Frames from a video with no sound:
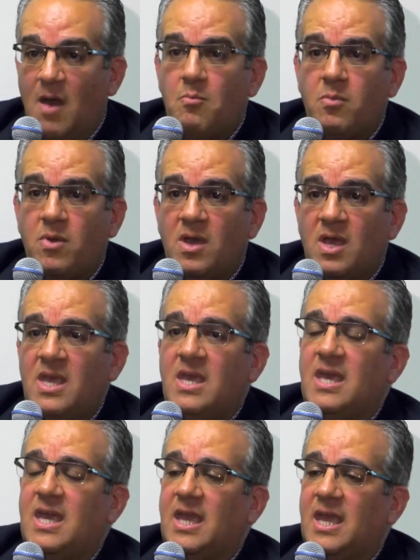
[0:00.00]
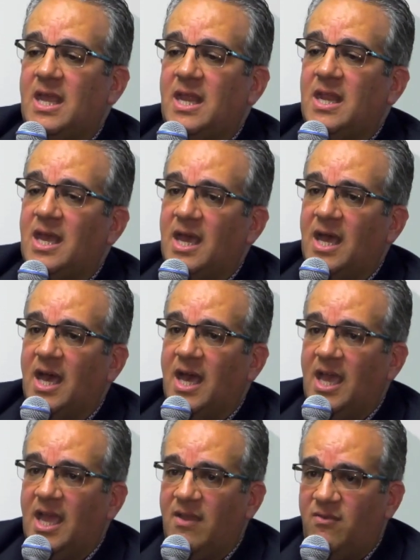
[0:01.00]
up, and
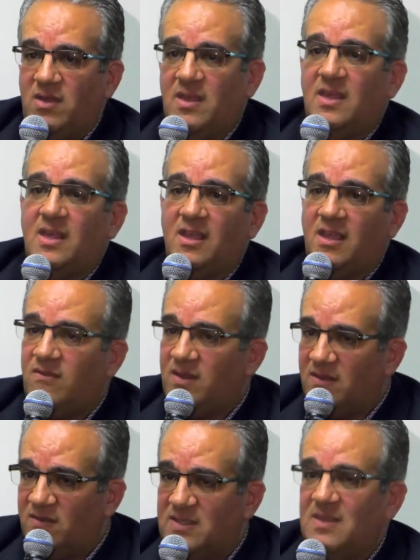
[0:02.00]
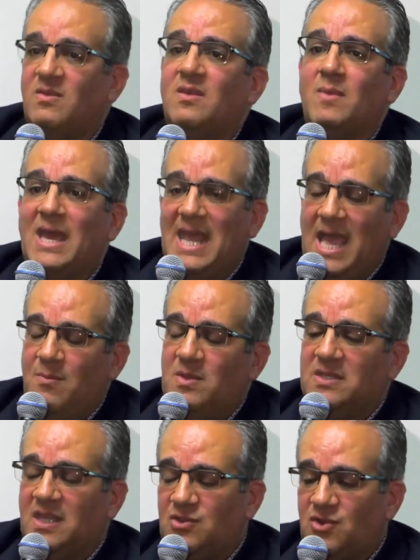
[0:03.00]
everything, even if something bad
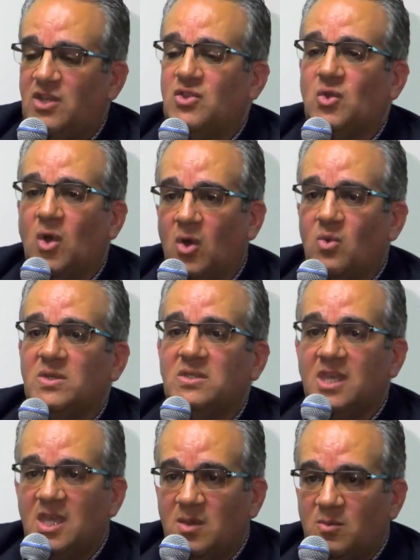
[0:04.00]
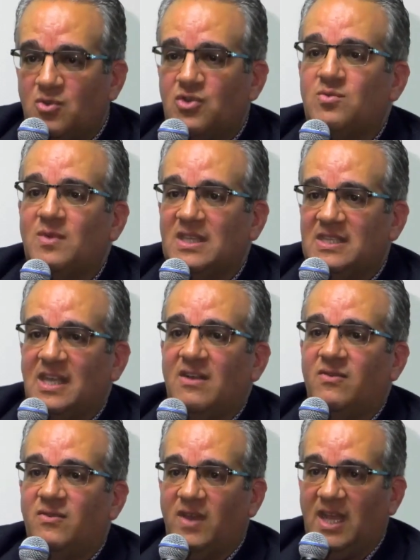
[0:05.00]
happens, I try to always push
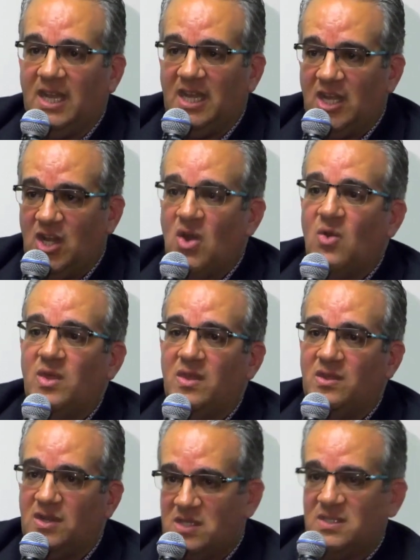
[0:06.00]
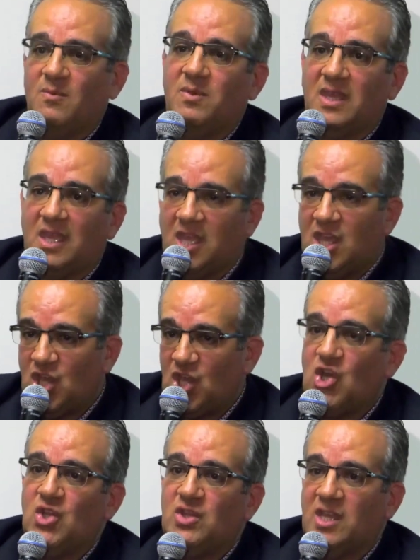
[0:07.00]
myself and know that there is something
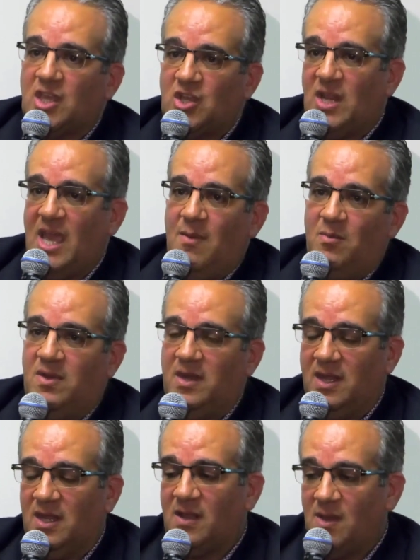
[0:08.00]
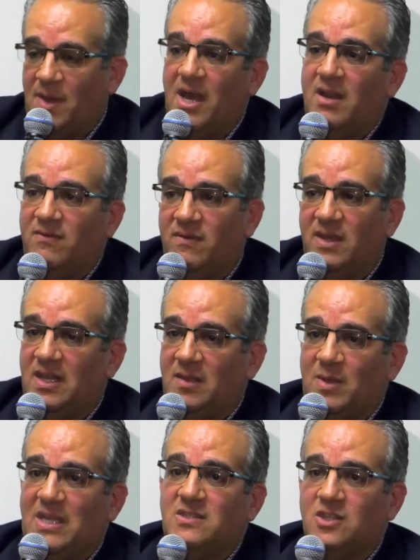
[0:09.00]
good that could happen, come out of any
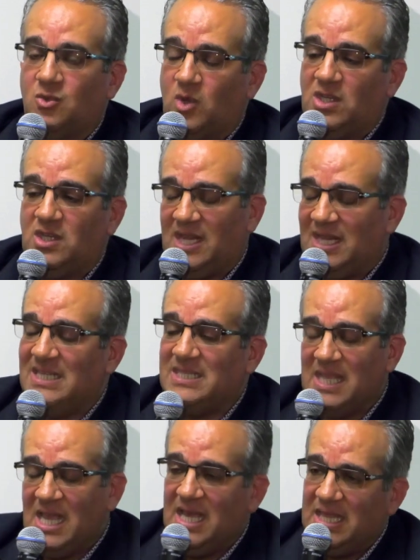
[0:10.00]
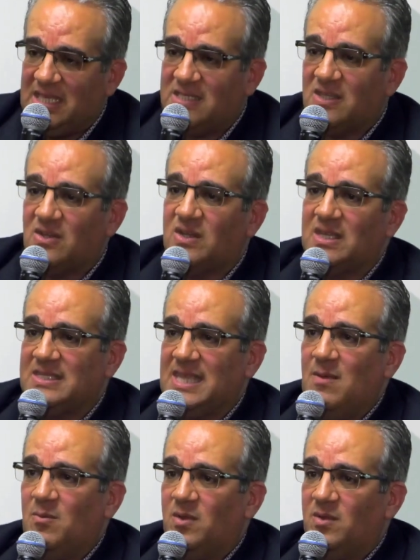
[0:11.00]
bad situation, and that's a good
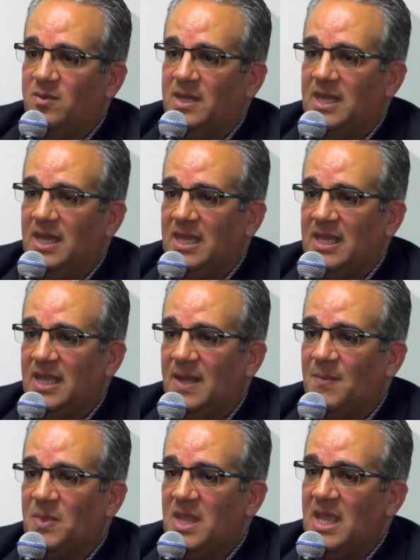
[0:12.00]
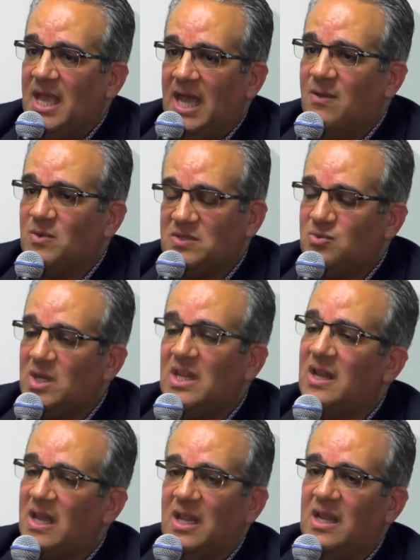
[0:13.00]
example. But I was
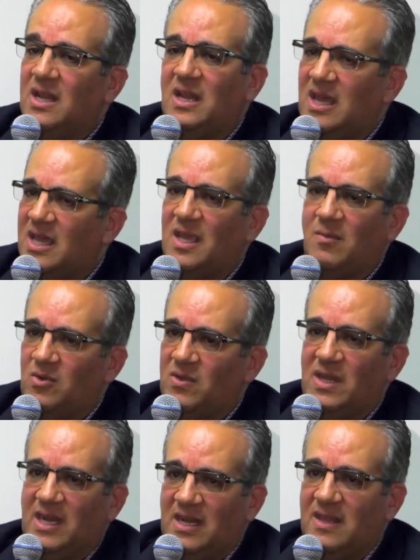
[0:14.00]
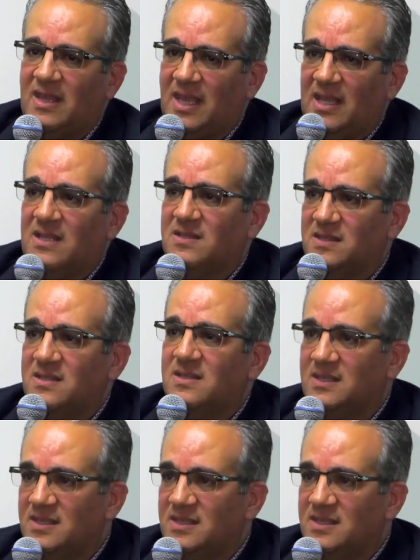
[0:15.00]
really lucky more than anything else.